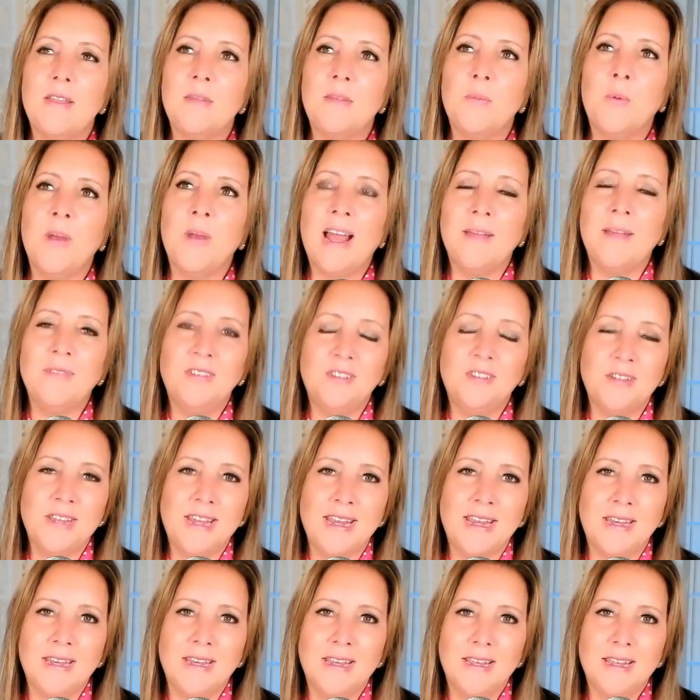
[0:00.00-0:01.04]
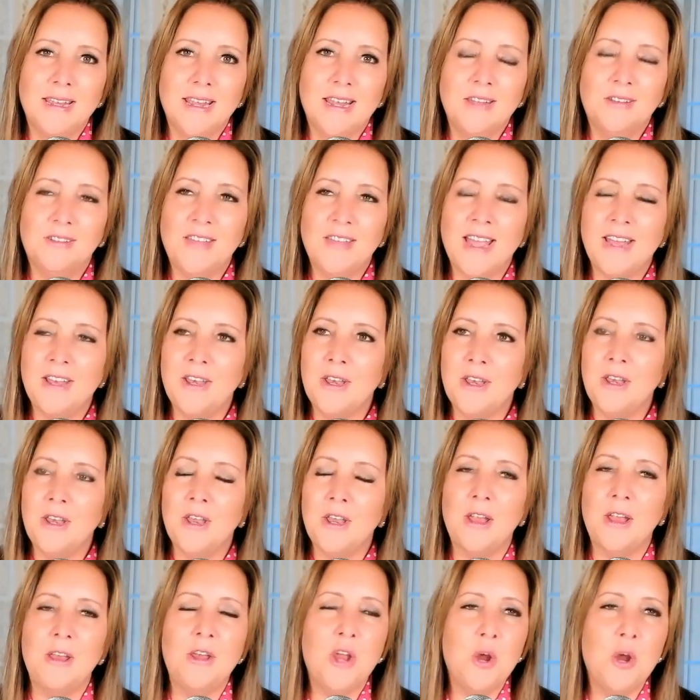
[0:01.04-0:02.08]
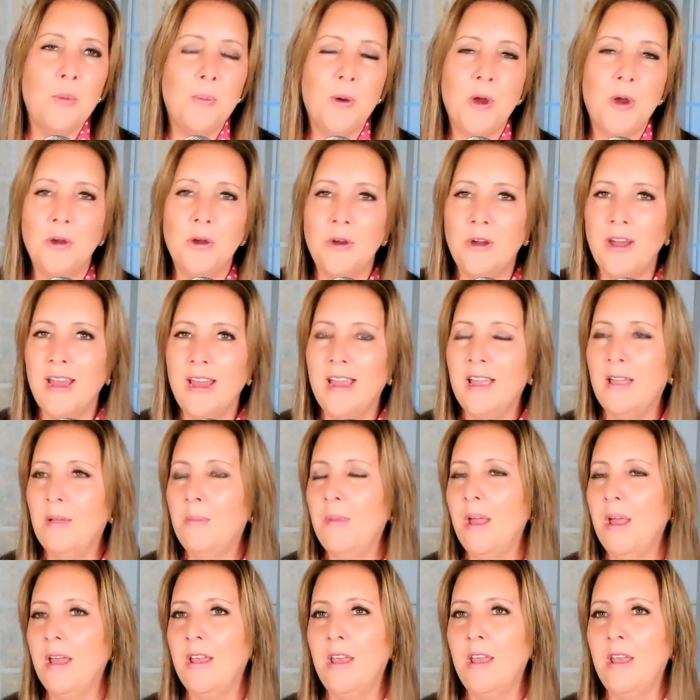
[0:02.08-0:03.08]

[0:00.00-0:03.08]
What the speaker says: What I've seen is that no program,